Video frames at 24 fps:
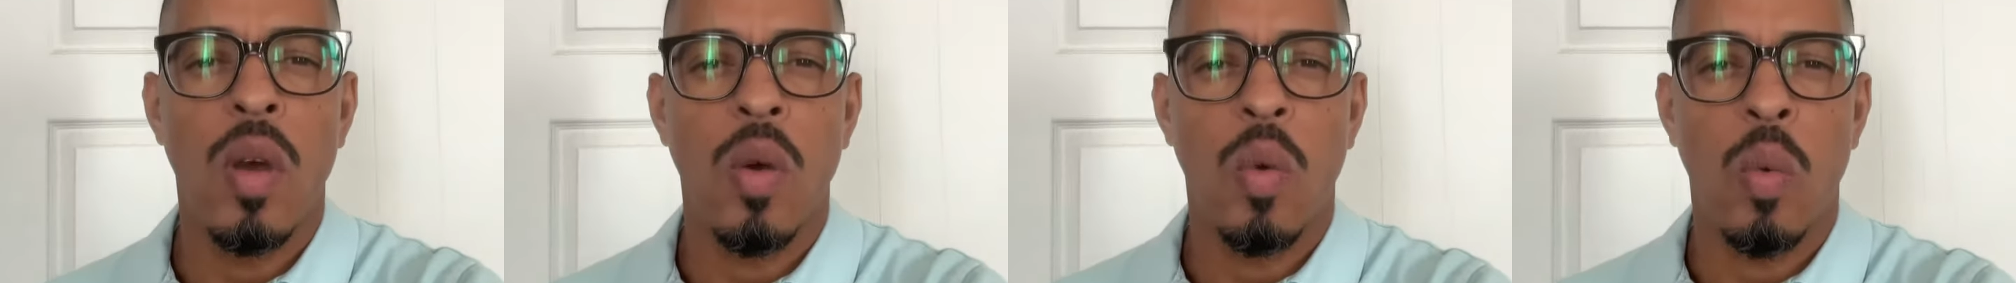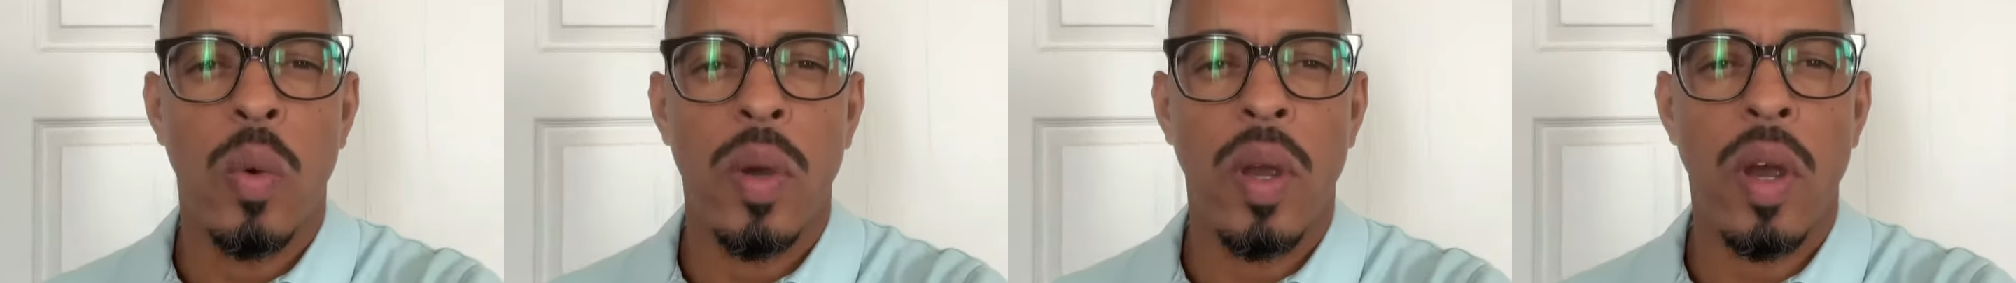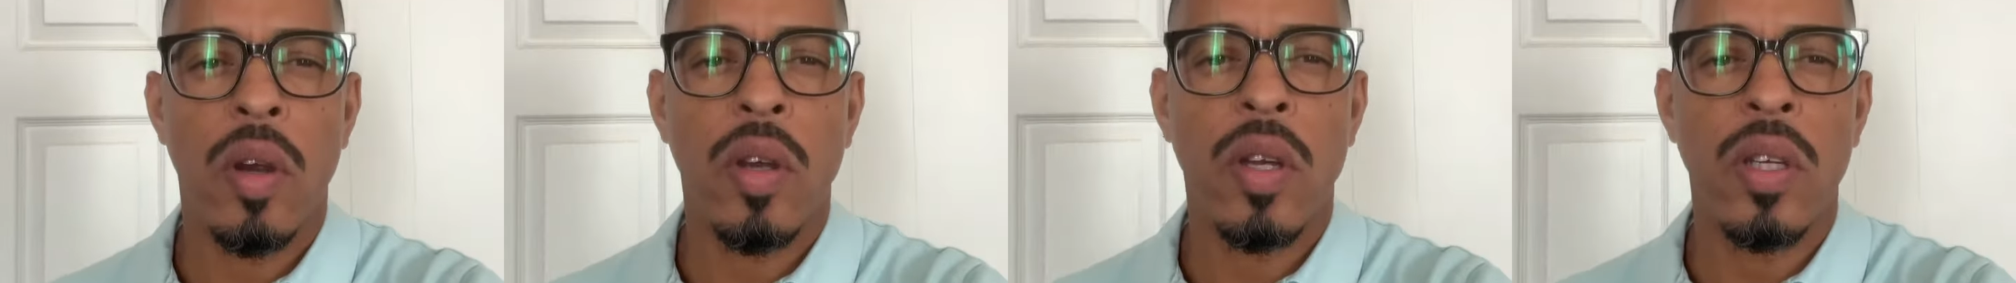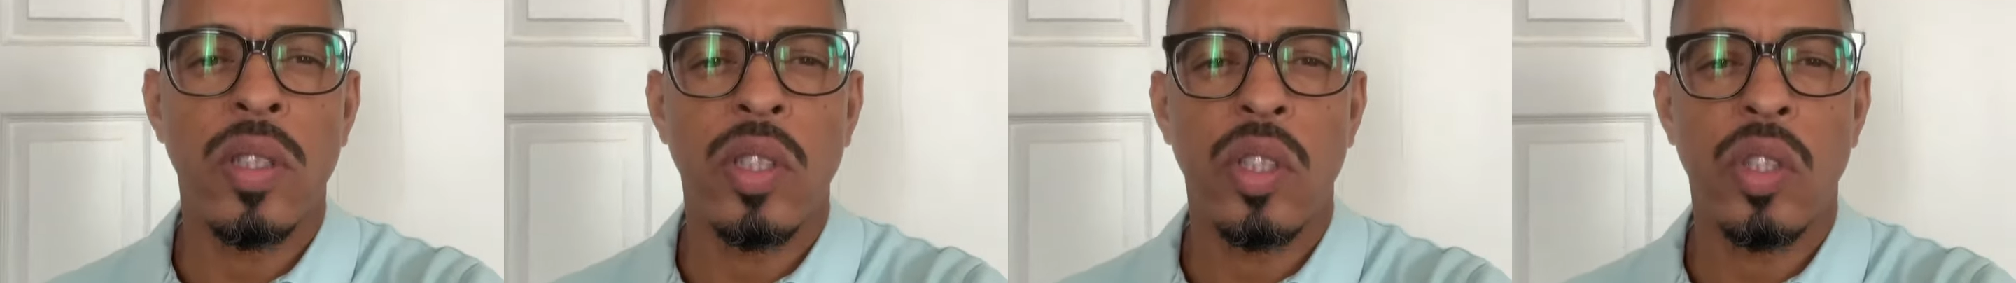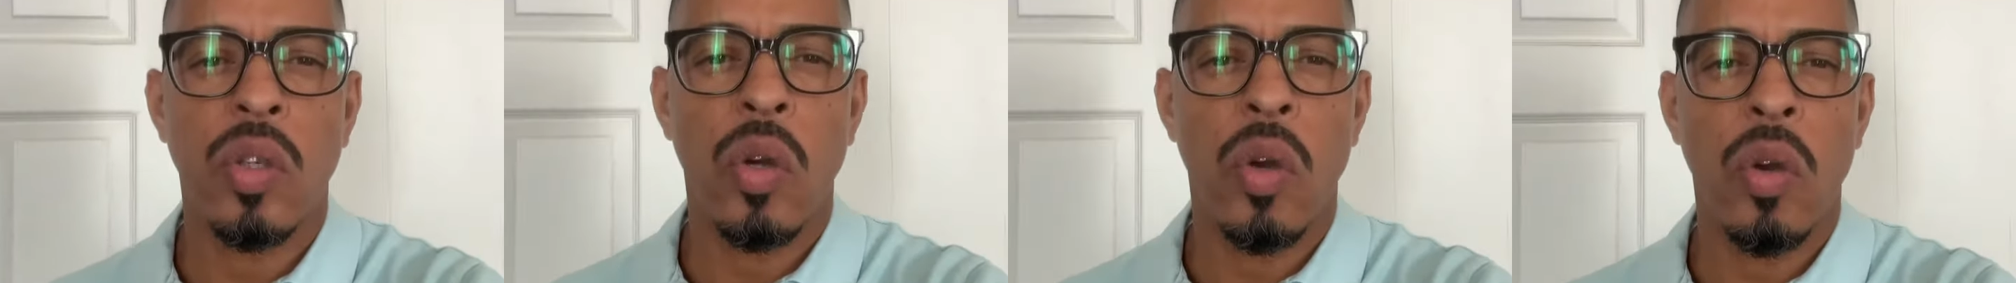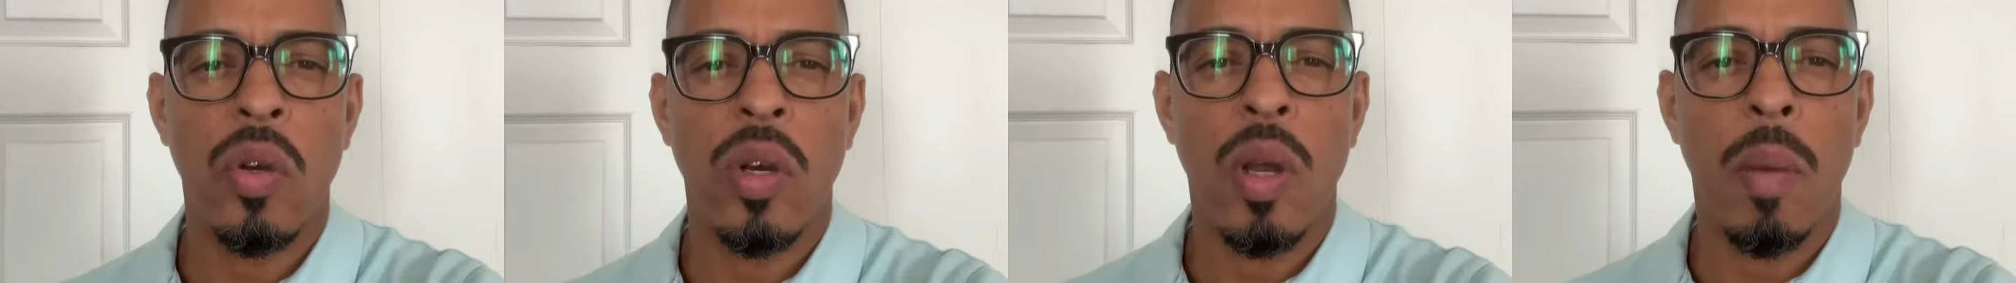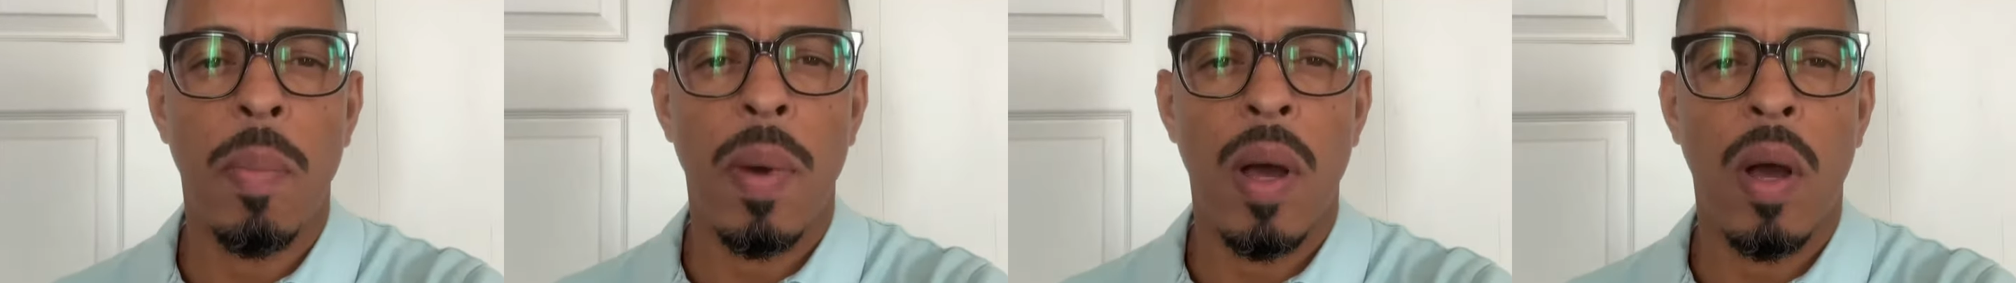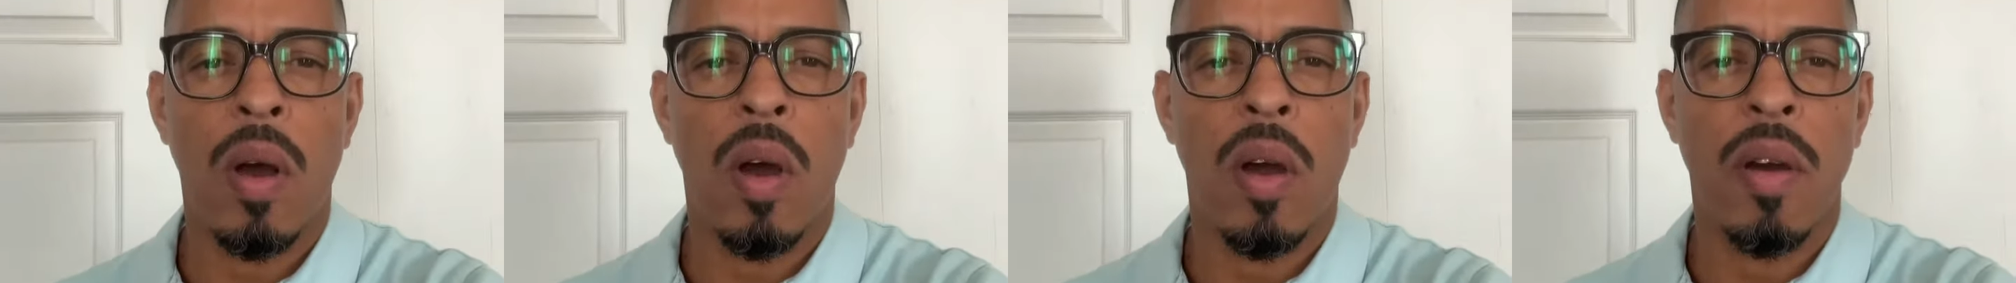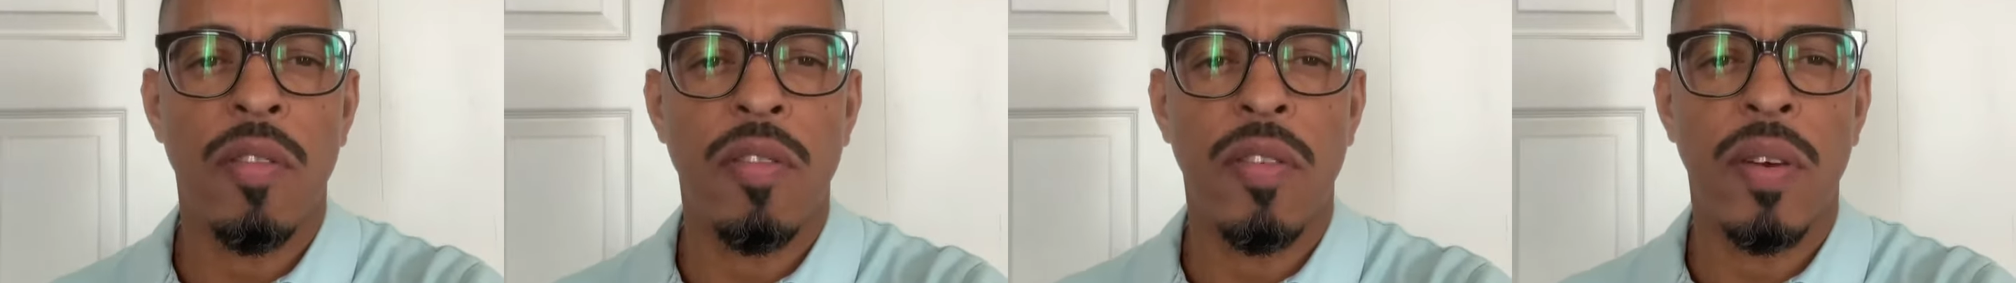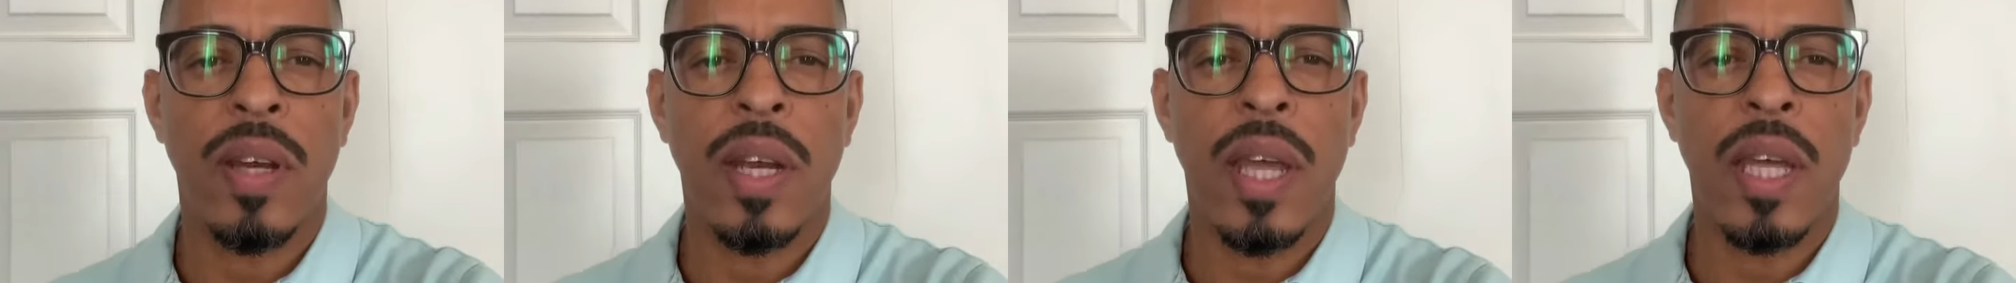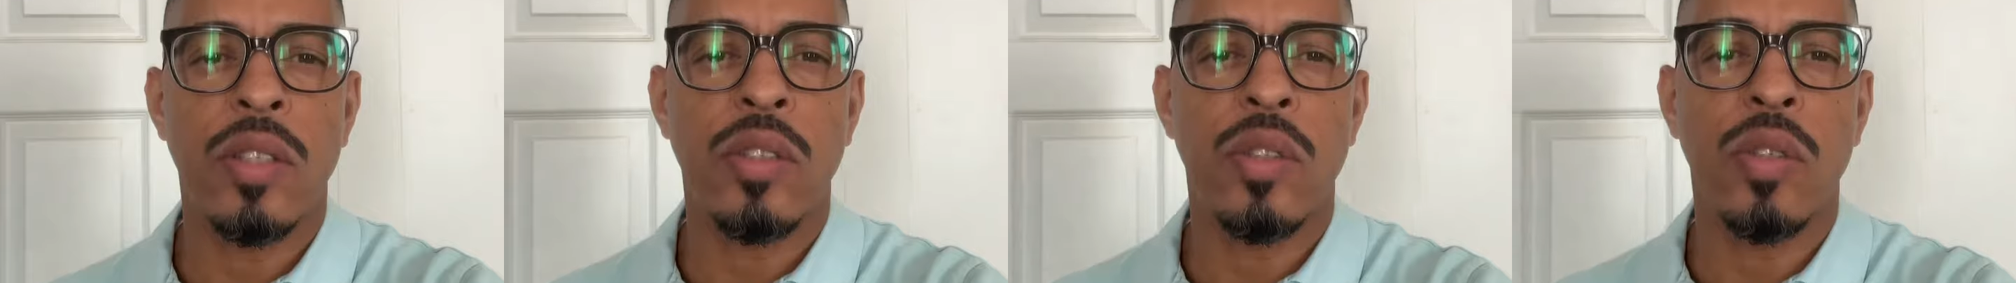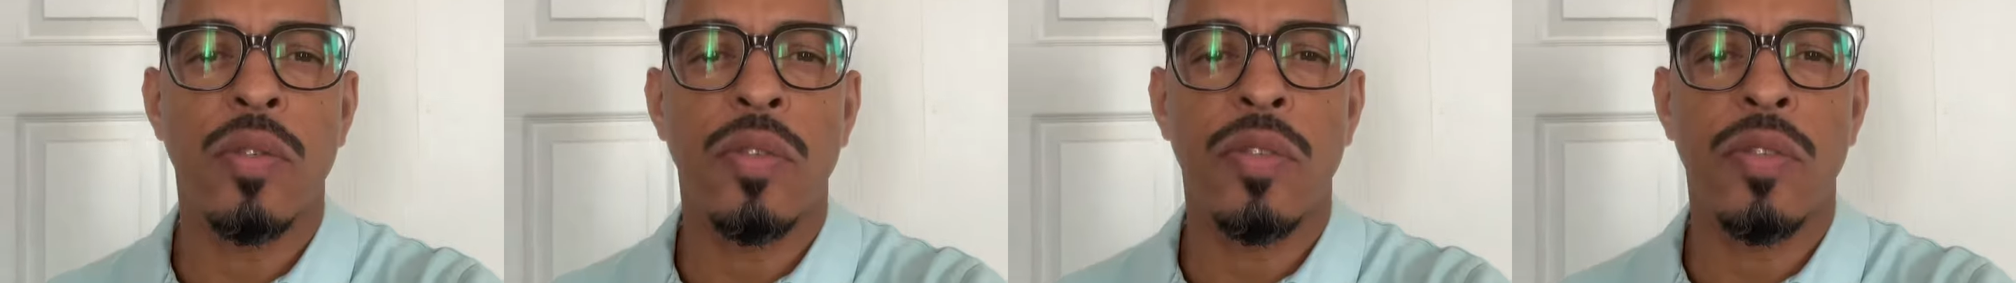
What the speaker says: we are concerned about our financial